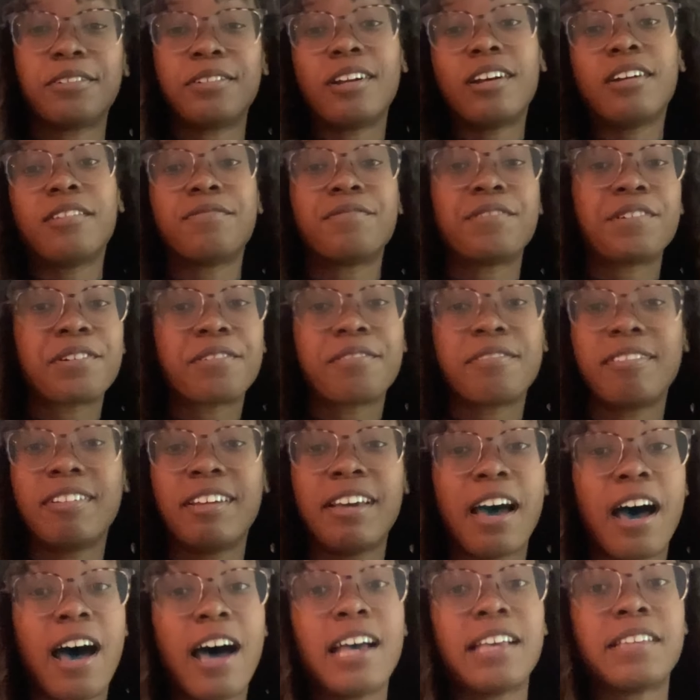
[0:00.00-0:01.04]
not frequently
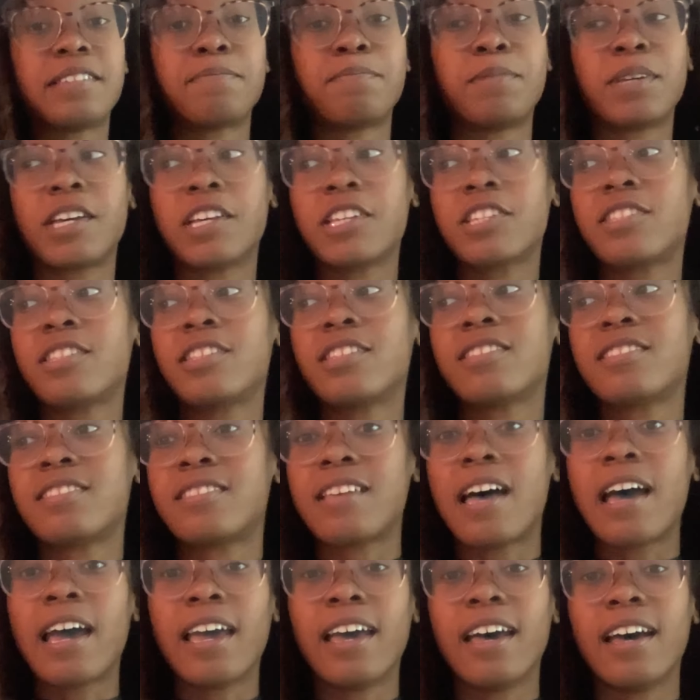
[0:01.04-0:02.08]
asked because this
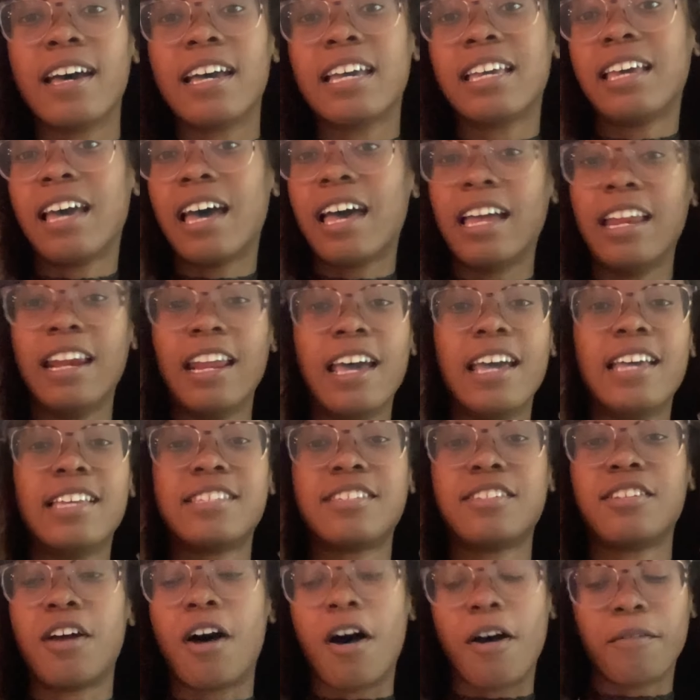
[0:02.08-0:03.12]
site, again, is
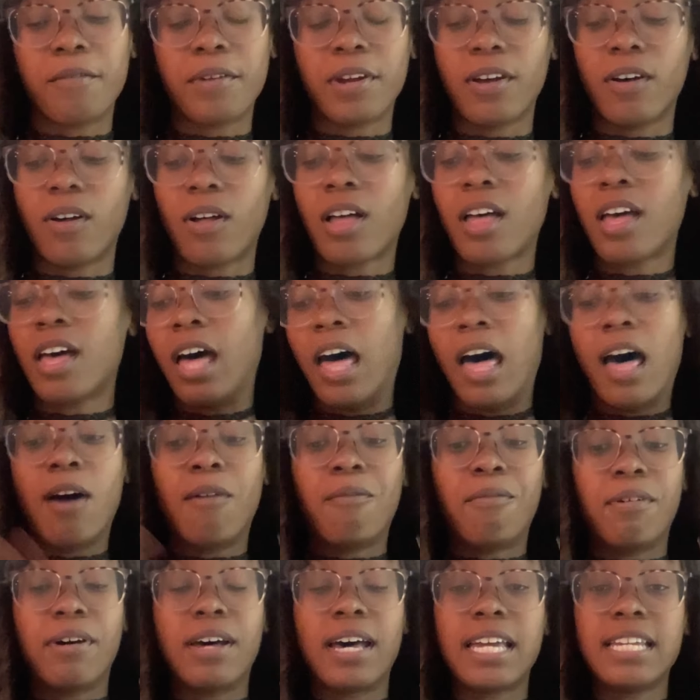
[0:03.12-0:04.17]
not real.
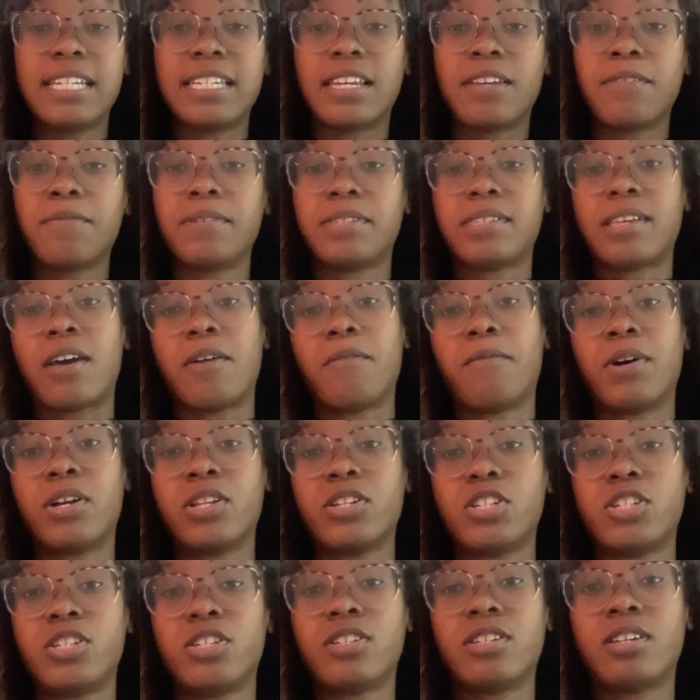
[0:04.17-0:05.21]
What I did was I
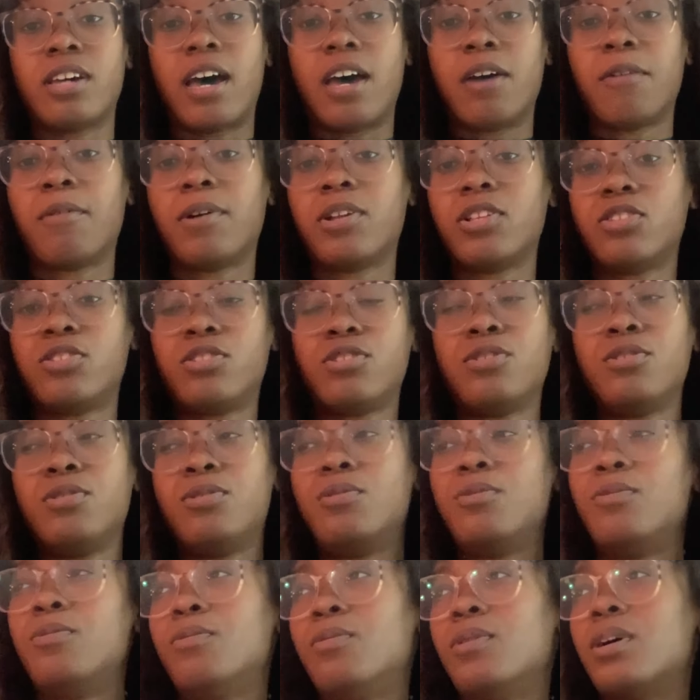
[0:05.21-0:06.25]
went
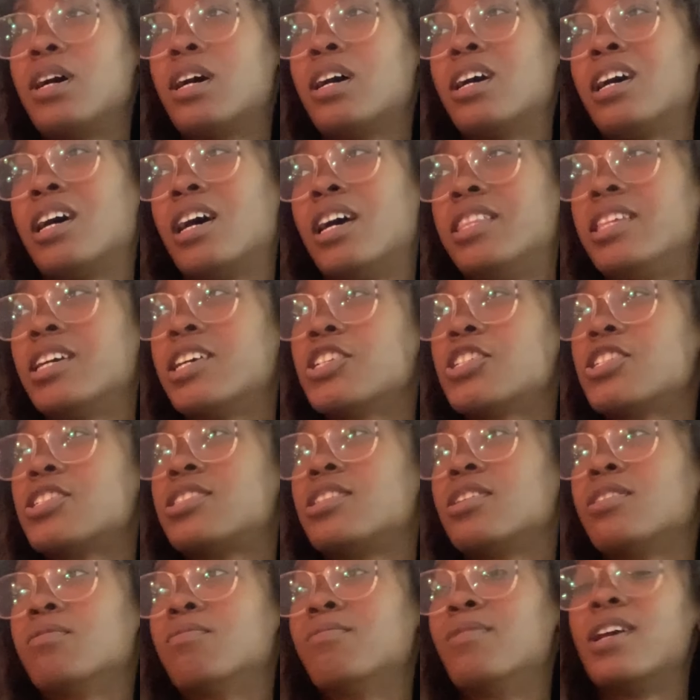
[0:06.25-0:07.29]
to I think it just
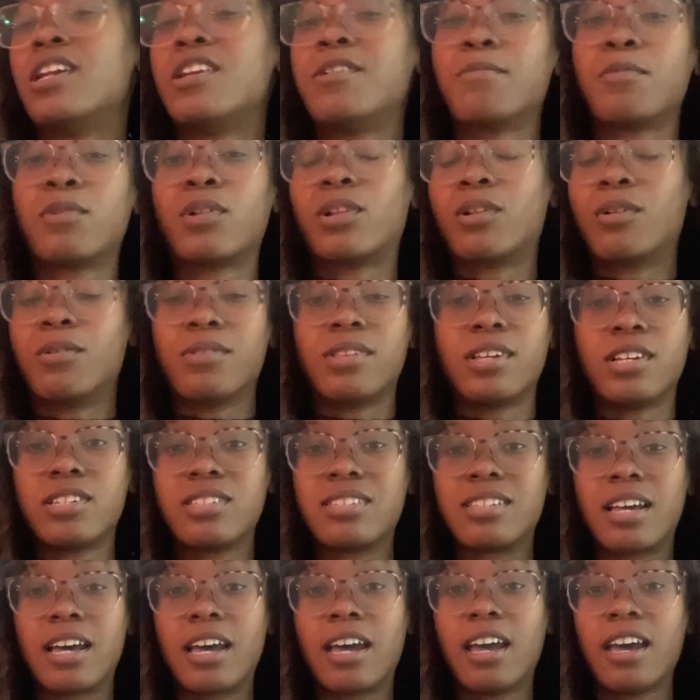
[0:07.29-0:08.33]
said random clothing
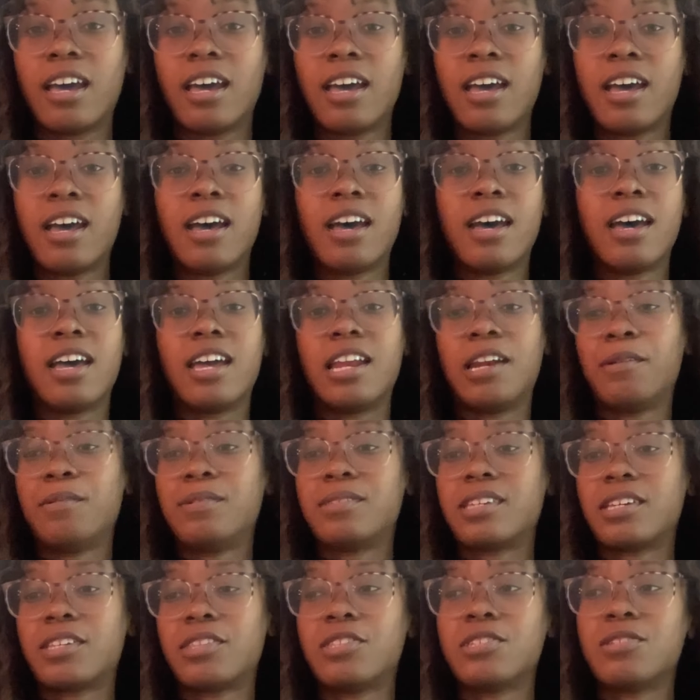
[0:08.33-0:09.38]
site, and it
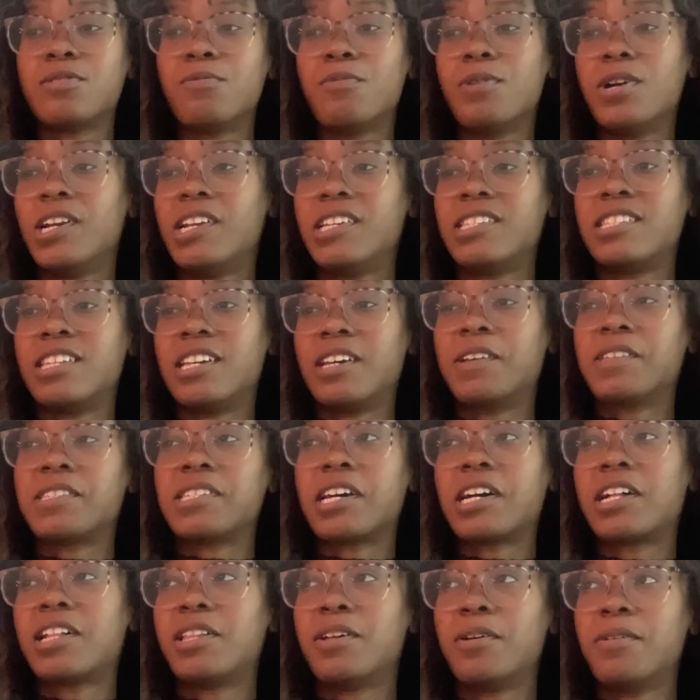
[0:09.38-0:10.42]
was like this weirdest thing. It was
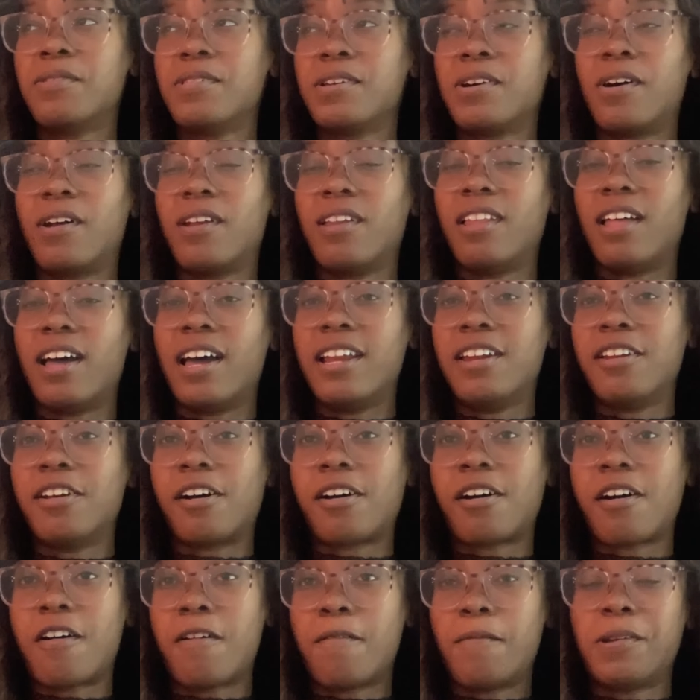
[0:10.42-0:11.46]
like
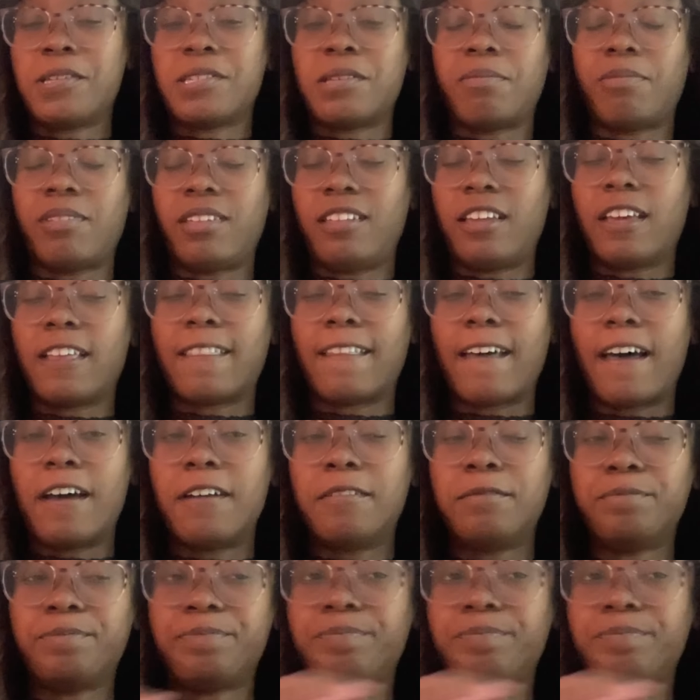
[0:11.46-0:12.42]
clothingonline.com or something like that.